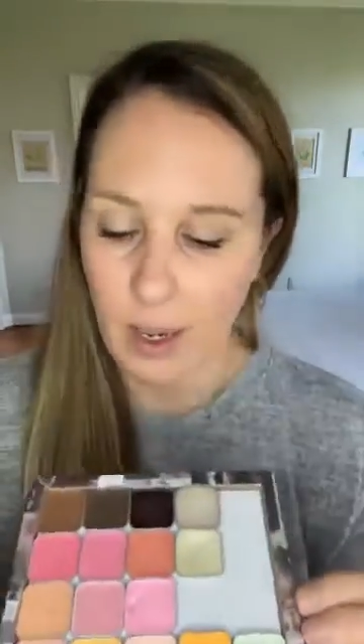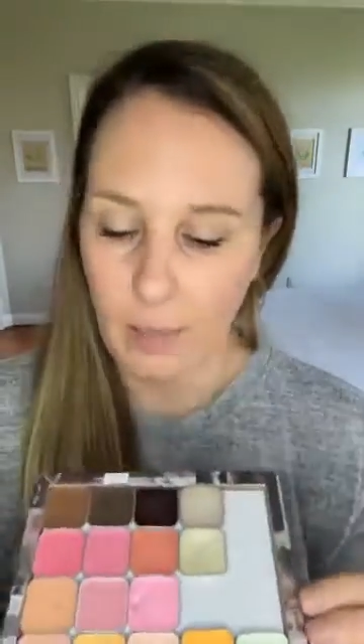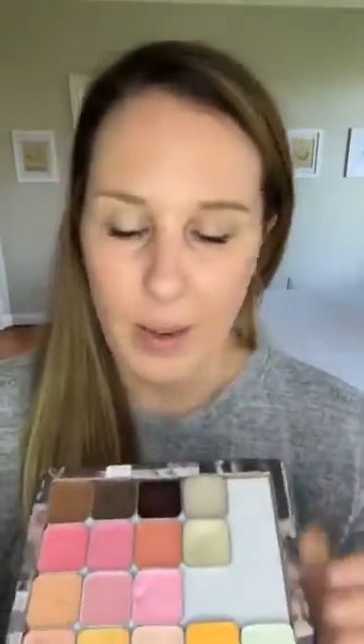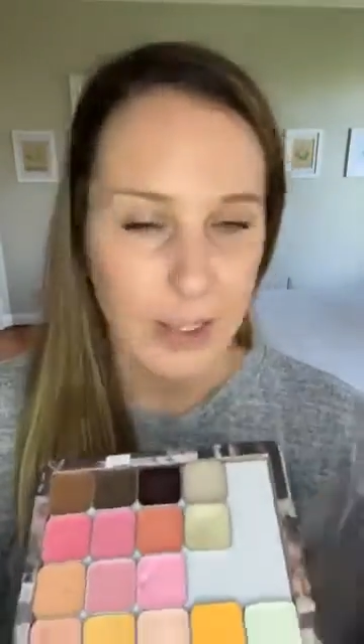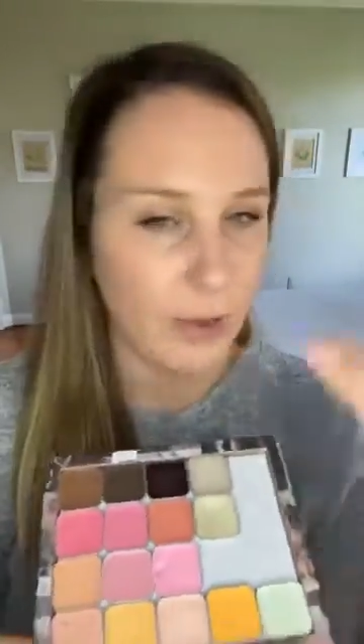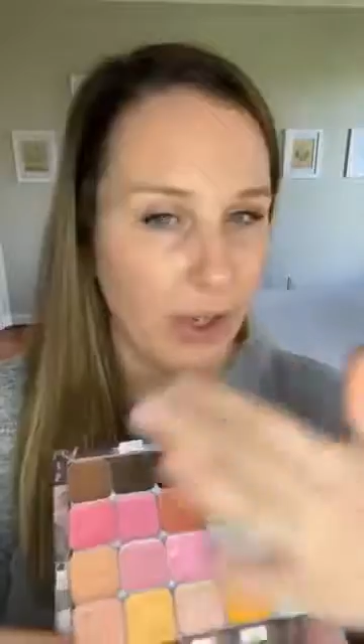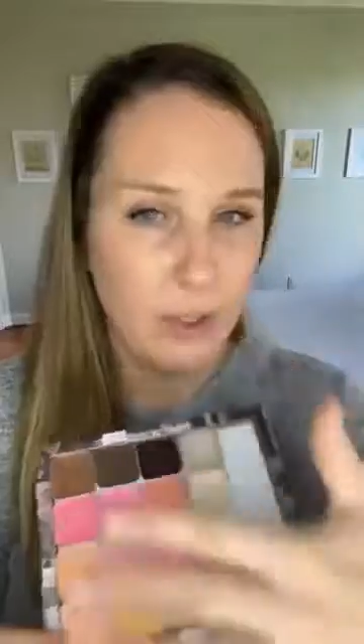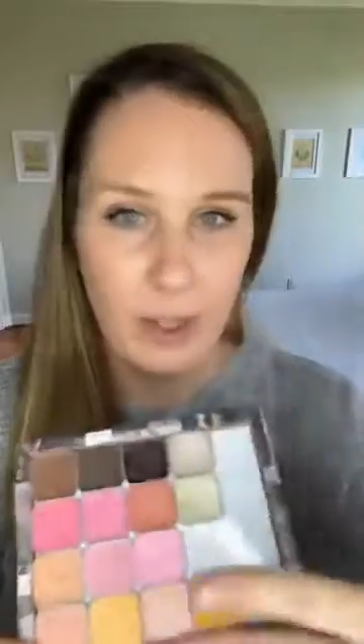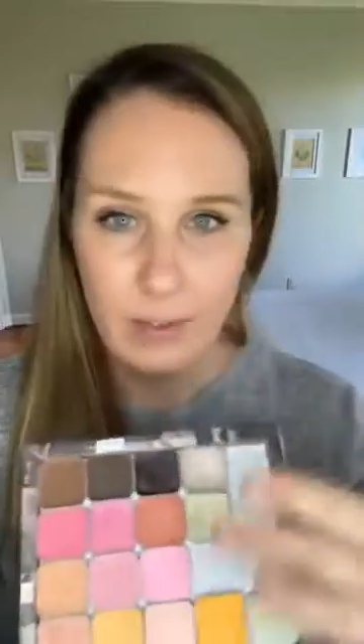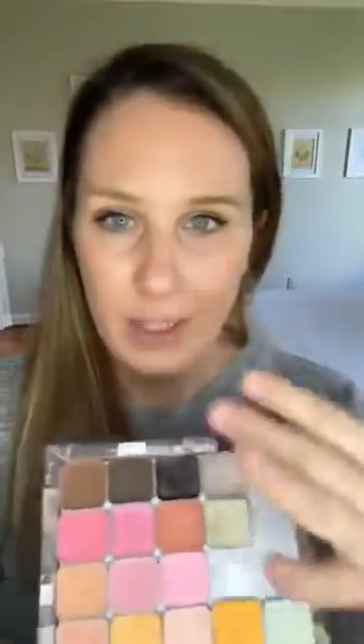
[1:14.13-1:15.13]
I don't use all
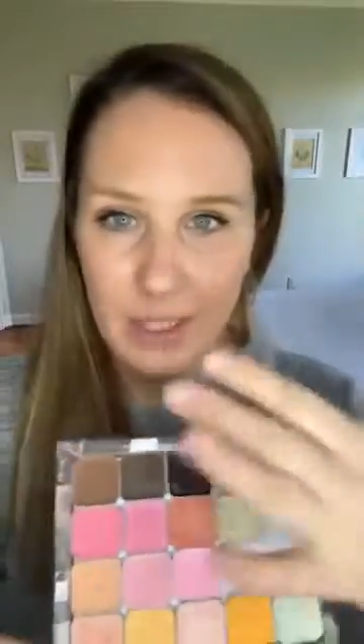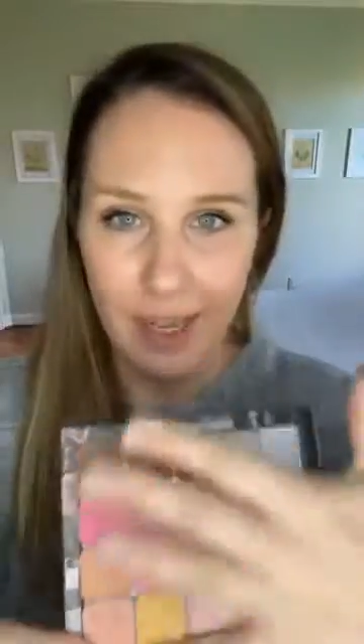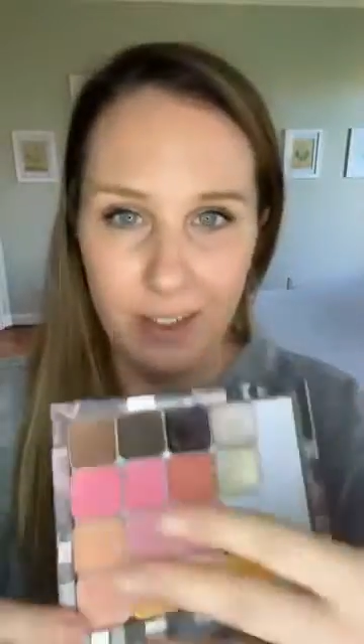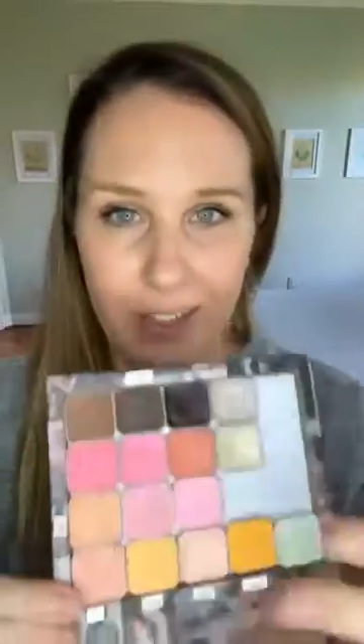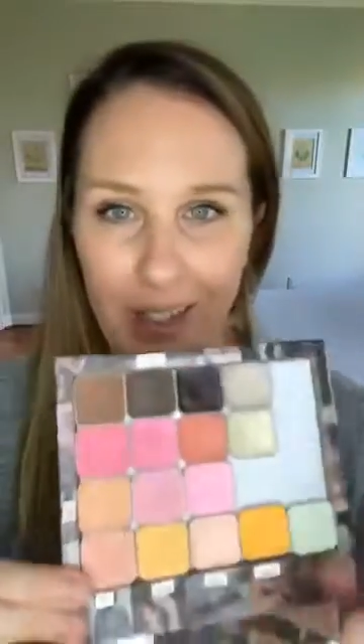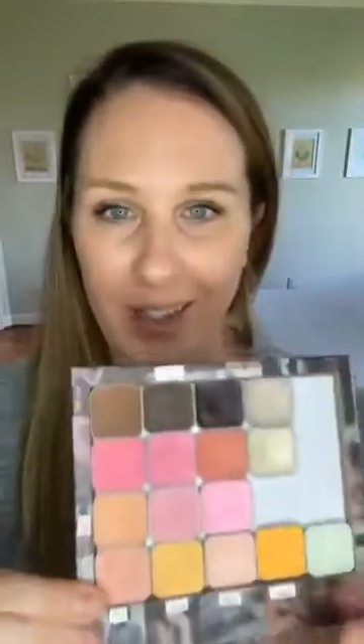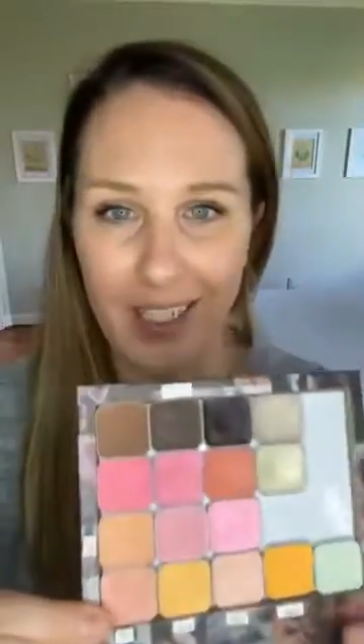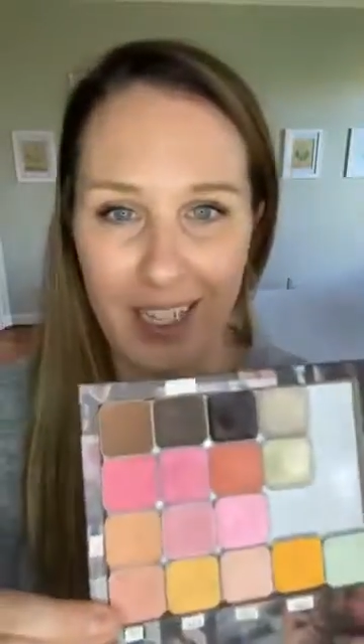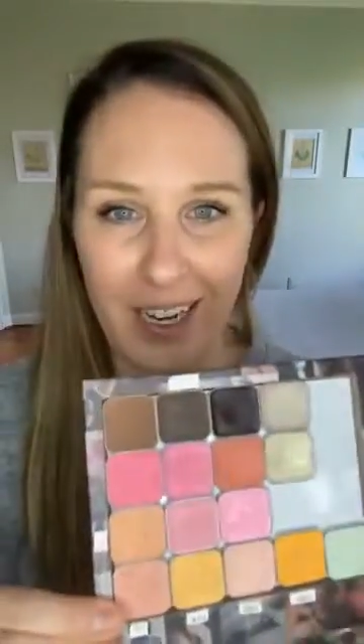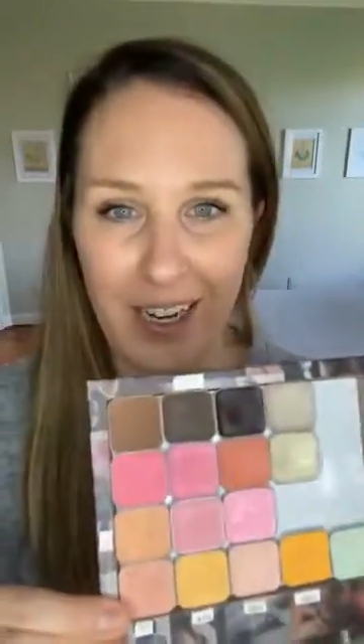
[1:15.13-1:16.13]
of these colors, don't let this
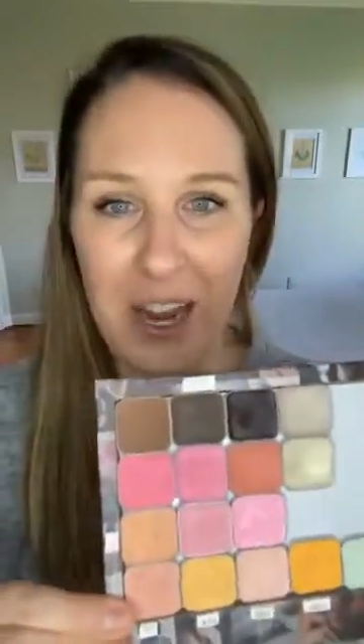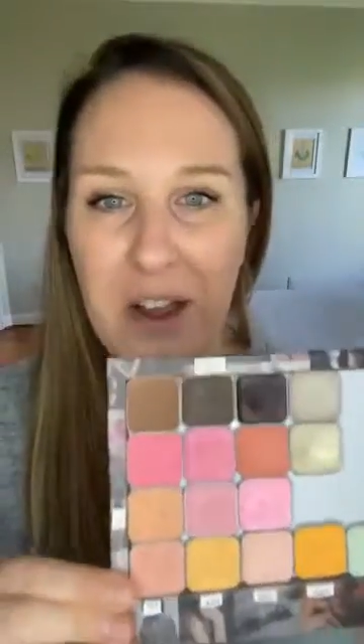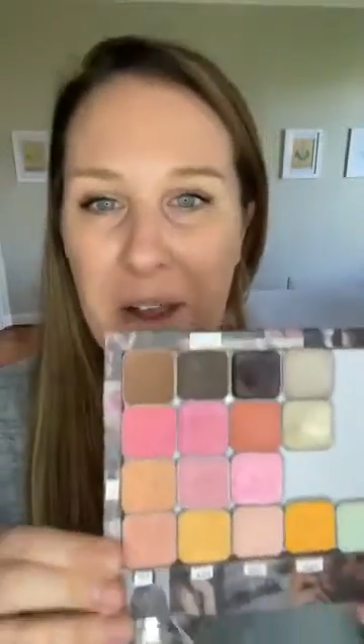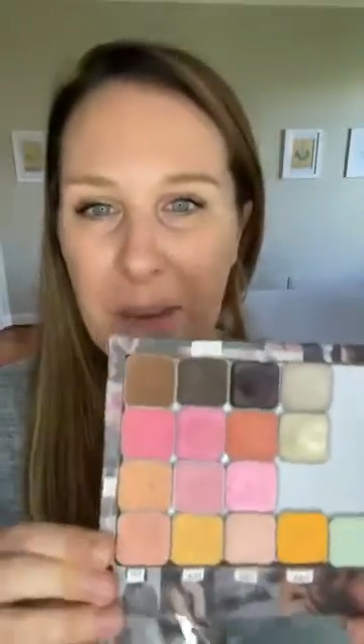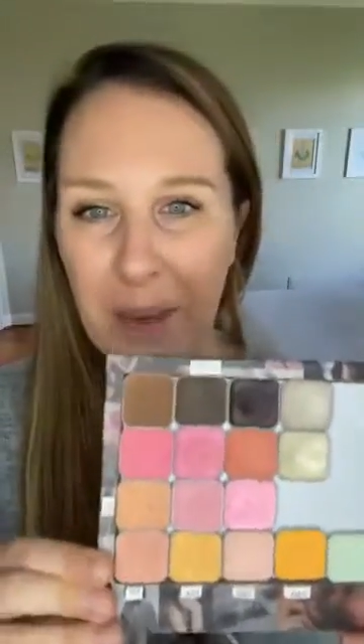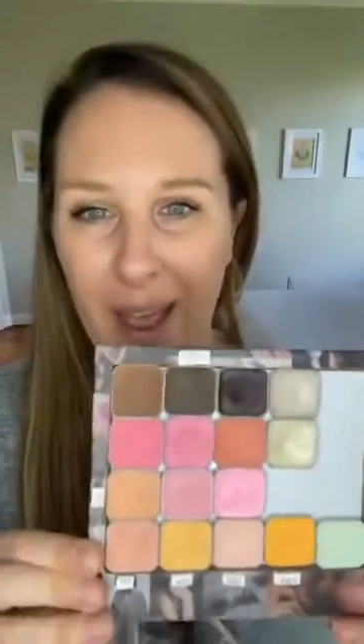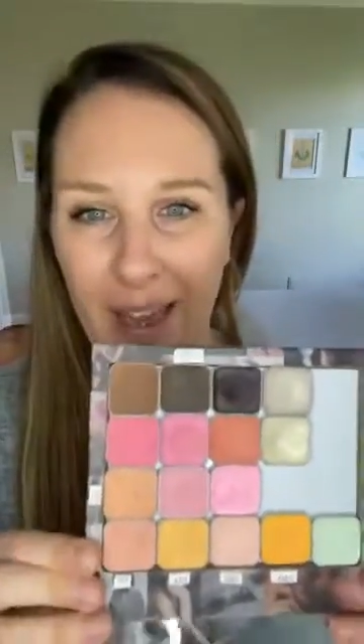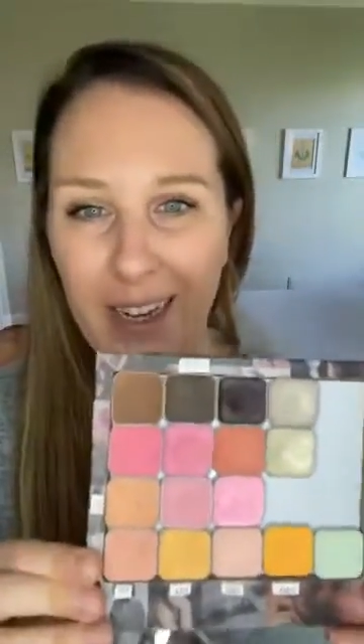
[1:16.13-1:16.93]
scare you, but